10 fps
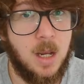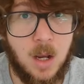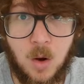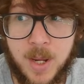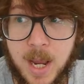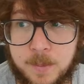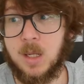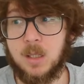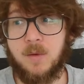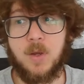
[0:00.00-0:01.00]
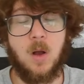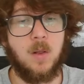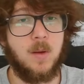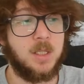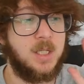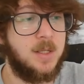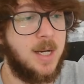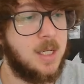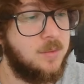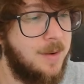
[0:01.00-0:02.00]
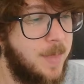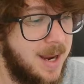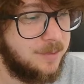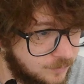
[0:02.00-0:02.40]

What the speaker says: Okay, love y'all. See you in the next one. Bye.